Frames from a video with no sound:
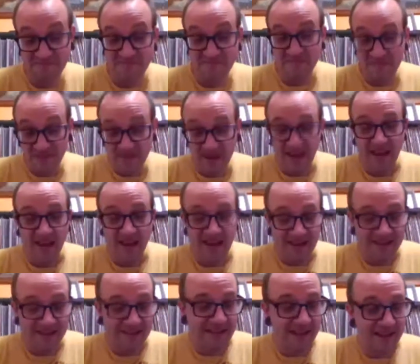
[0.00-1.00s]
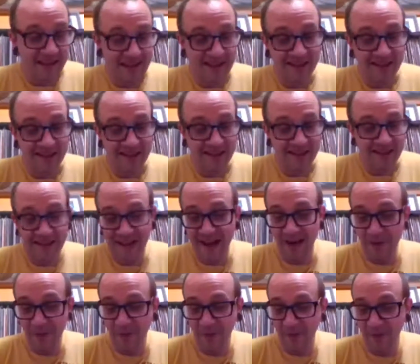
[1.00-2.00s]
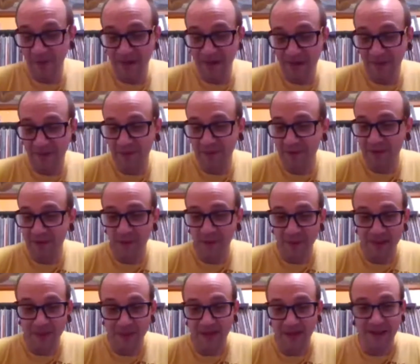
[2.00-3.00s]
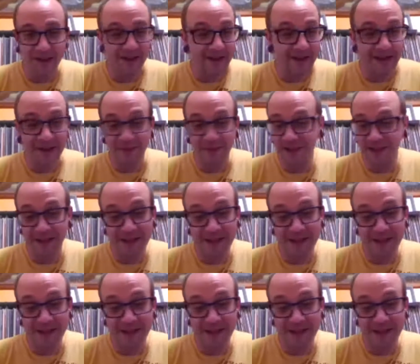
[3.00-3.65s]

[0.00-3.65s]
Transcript: and now we'll never recoup any money on it ever again.